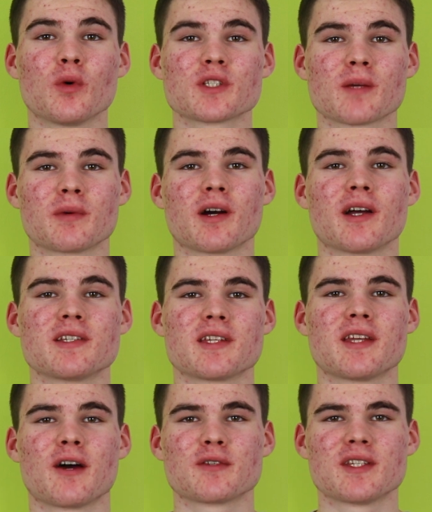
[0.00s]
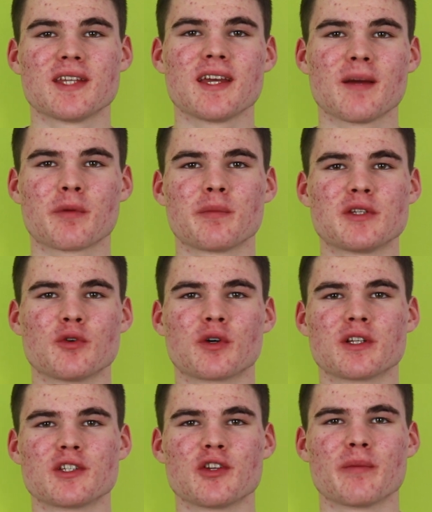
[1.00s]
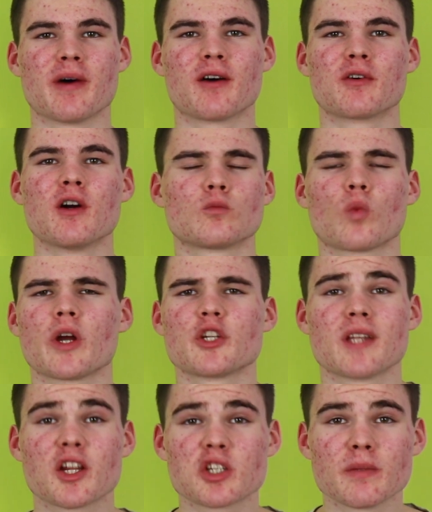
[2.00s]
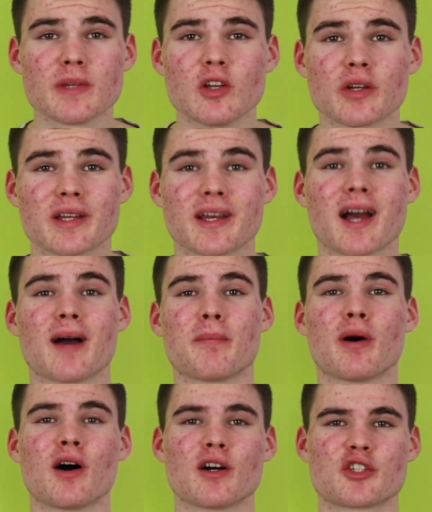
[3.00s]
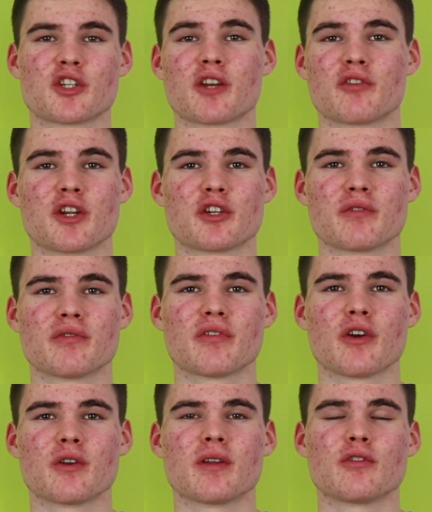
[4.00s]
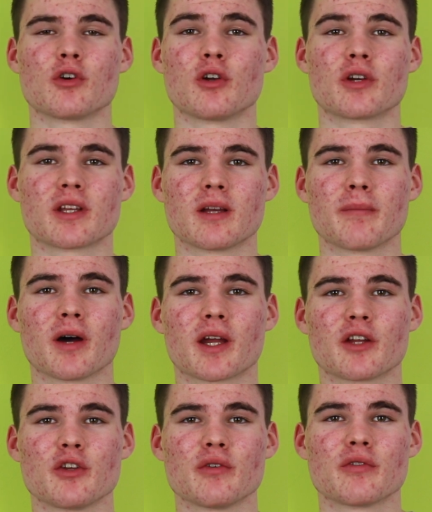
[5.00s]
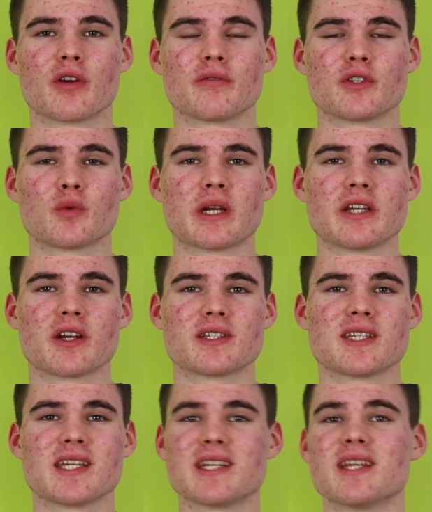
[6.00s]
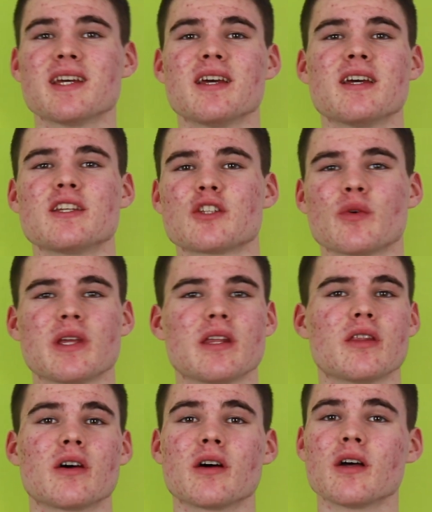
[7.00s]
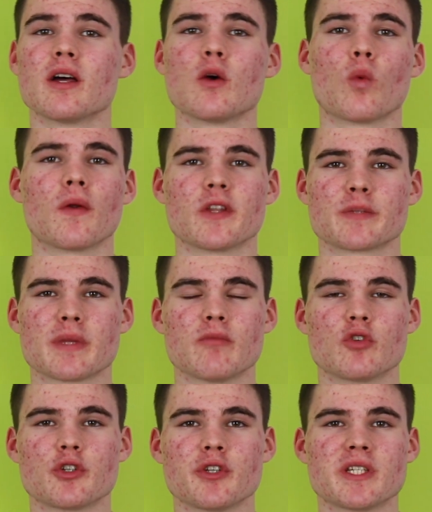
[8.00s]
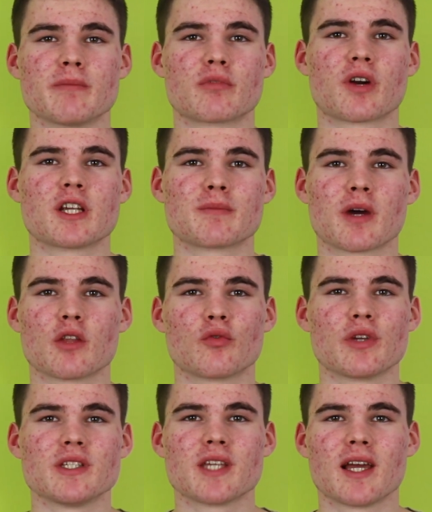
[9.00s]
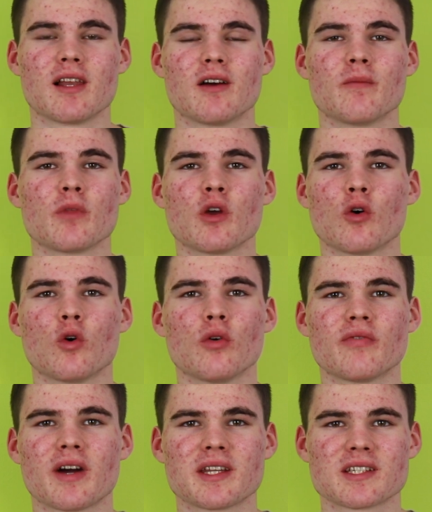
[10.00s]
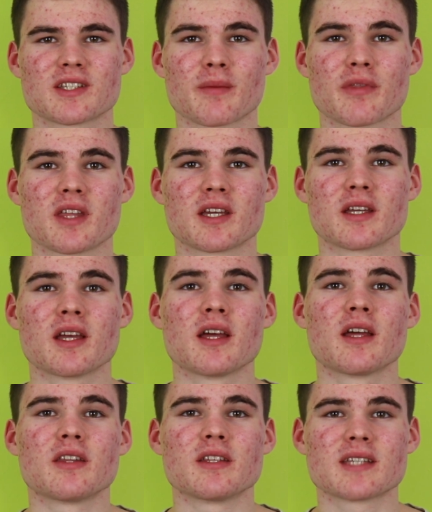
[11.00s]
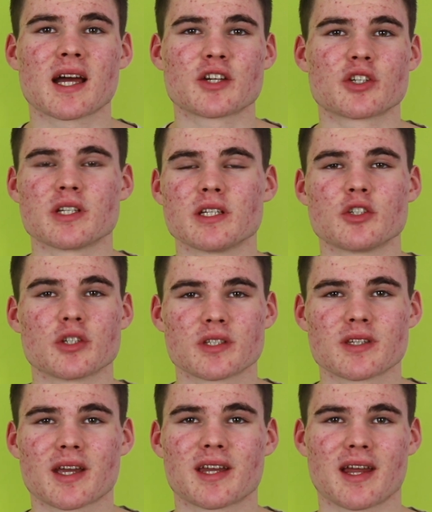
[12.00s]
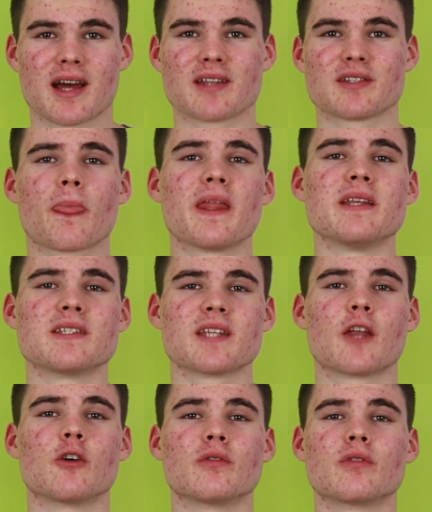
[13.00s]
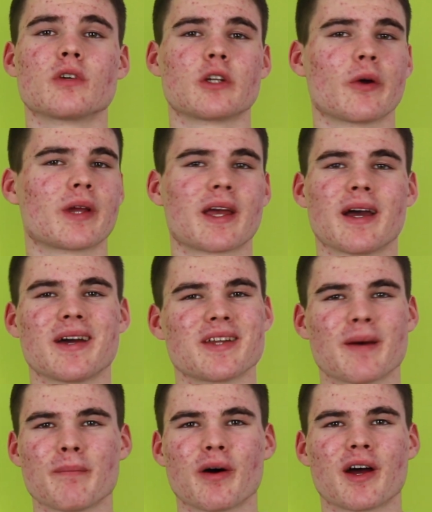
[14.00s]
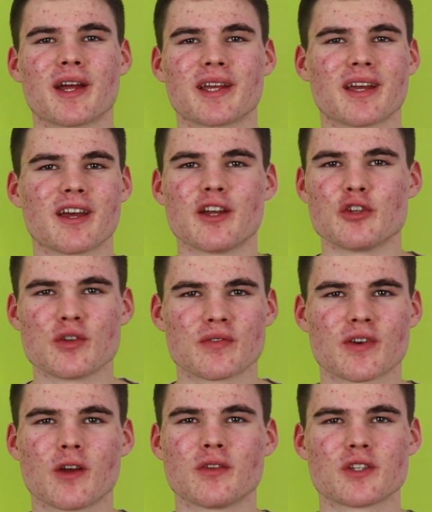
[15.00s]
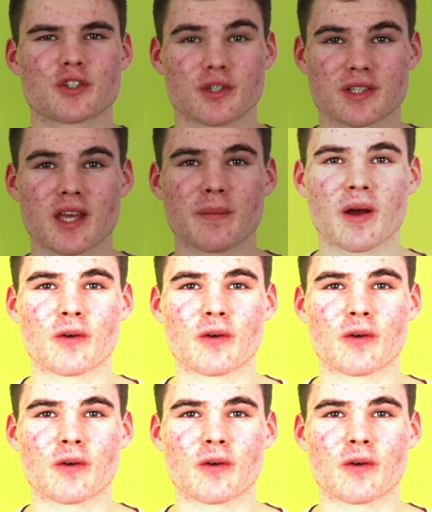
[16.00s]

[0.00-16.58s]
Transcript: What's up guys, now today I'm going to be talking to you about why you should actually be looking at a past generation phone if you're looking at buying a new phone for 2019. So either one that's been reduced in price by the retailer or finding something that's actually just second hand instead of going ahead and buying a new phone that's just came